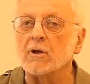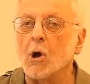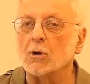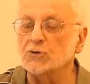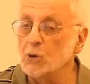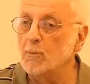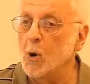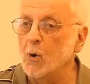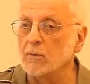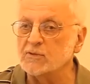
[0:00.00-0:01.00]
called New
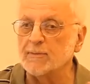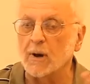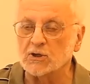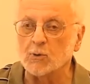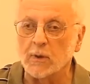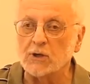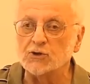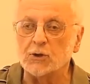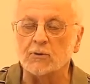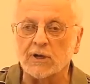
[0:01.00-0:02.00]
Poems, Parts 1 and
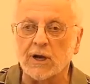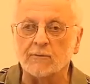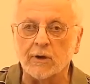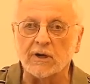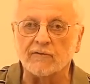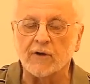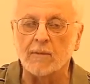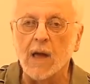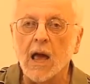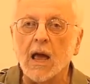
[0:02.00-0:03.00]
2, that I'm reading
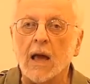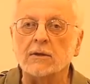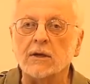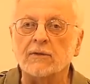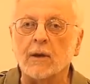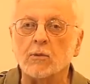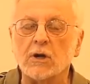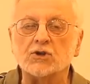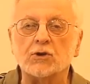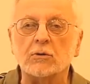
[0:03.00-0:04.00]
from, and they were
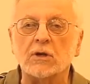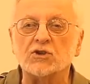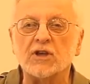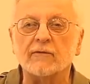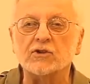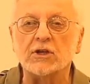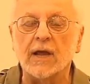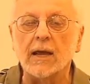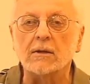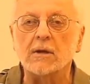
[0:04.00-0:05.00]
issued in
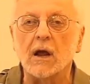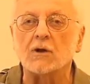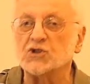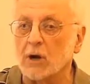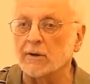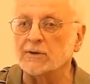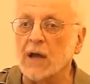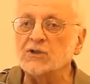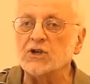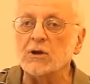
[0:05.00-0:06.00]

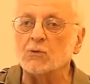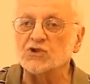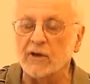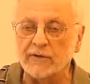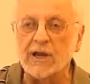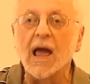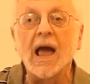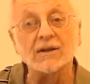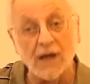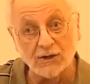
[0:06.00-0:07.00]
1907
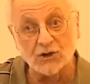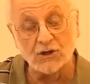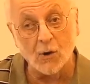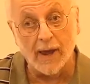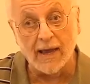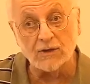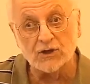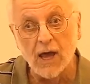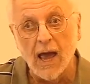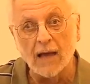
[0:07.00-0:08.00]
and 1908,
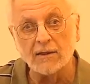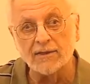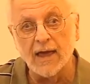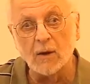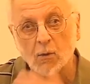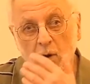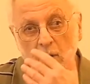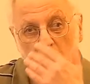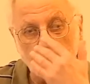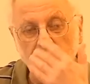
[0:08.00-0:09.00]
and they
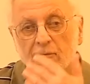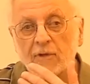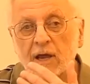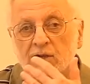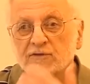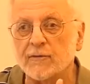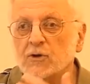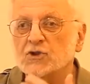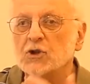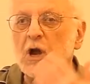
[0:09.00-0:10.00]
were his
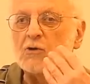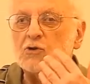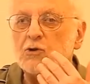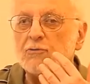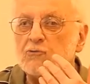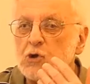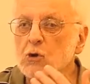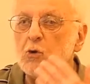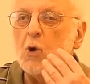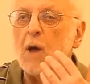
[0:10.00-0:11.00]
first
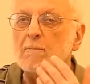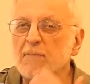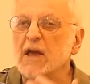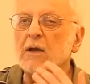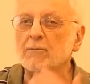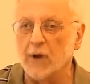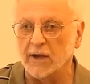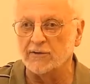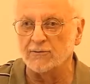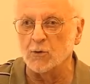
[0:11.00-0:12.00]
two big
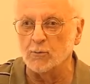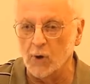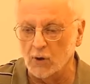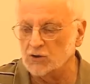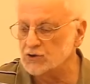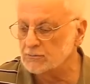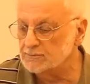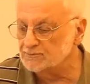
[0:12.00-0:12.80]
breakthrough books.